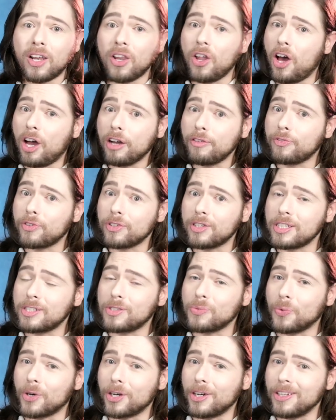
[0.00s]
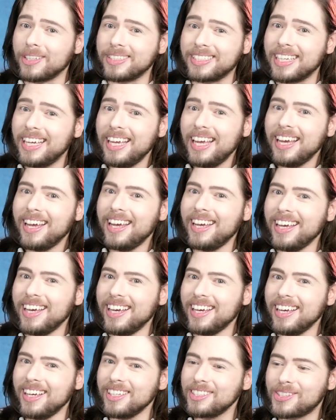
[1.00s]
long for this world.
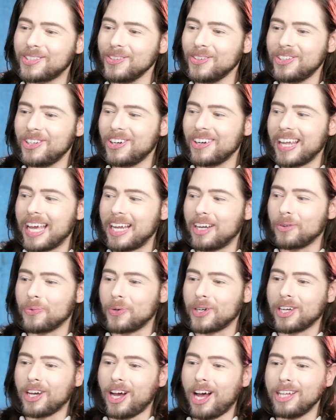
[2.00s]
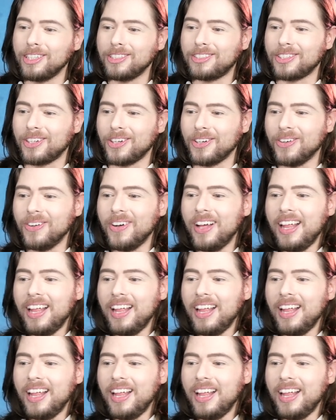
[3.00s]
Sooner or later, we're gone too.